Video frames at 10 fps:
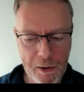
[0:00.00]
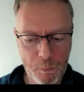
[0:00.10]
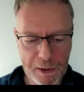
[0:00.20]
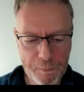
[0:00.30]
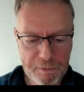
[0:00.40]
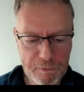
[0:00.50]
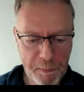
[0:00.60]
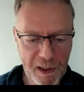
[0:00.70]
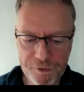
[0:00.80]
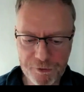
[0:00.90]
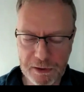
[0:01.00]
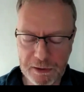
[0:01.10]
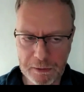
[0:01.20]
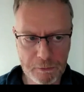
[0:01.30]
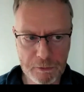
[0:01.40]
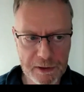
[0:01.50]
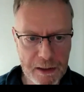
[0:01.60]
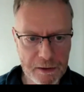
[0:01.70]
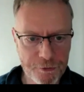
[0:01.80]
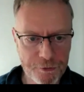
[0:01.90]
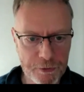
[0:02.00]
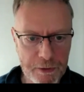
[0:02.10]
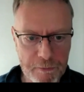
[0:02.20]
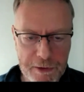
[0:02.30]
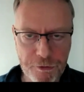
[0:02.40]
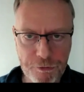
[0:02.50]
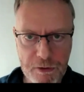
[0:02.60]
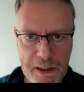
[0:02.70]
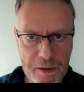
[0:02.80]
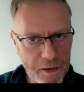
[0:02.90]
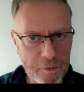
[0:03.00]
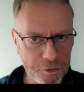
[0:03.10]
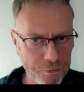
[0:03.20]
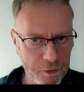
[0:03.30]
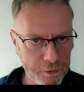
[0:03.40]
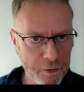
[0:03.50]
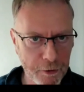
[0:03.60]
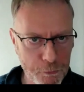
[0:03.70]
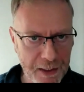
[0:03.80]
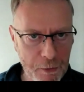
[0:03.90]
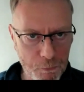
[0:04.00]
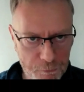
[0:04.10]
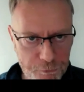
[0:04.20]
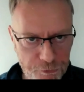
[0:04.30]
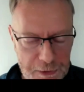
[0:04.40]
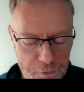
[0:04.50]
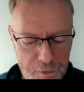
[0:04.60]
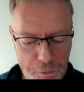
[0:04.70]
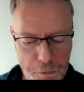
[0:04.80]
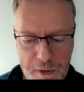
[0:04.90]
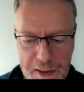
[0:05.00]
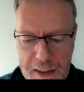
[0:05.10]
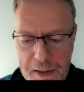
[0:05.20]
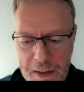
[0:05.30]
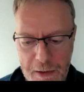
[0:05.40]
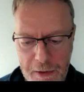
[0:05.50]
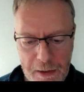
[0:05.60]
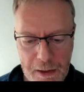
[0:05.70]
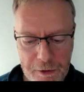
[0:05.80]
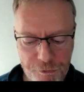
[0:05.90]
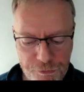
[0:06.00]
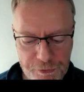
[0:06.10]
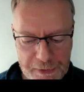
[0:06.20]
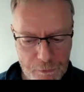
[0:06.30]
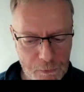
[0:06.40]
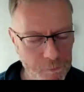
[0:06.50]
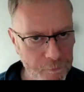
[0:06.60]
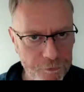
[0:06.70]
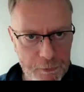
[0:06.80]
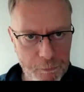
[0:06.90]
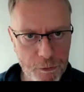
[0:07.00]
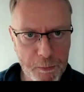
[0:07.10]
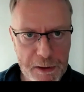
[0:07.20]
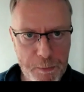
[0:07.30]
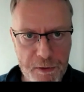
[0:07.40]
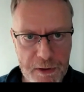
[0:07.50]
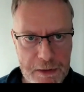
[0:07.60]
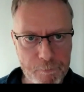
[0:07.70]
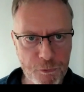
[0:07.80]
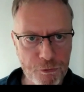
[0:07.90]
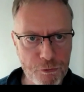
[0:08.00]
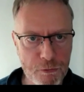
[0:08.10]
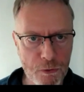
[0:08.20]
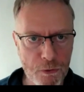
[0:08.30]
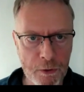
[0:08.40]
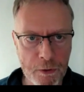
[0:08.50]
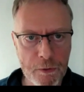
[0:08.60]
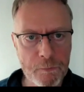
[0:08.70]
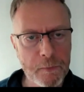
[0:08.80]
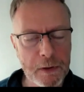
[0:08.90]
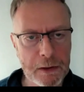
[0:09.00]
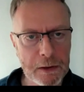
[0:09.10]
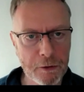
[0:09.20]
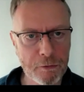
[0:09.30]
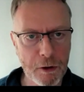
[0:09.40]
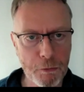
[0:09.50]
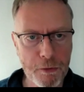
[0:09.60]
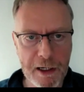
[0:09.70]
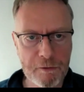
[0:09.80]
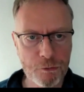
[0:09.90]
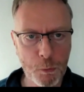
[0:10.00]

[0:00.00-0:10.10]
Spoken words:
it be replacing grey hydrogen in industry? I think there's no doubt we will see growth there. Steel, there seems to be pretty strong growth there as